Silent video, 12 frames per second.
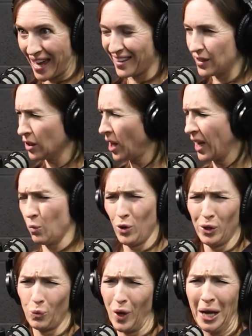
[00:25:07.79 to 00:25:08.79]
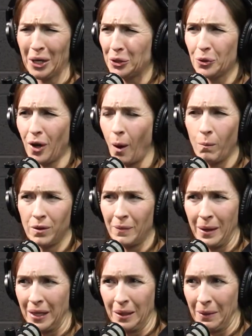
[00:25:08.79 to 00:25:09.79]
And they're like, wait, why are you
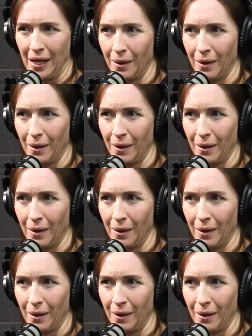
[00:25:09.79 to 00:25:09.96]
complimenting me?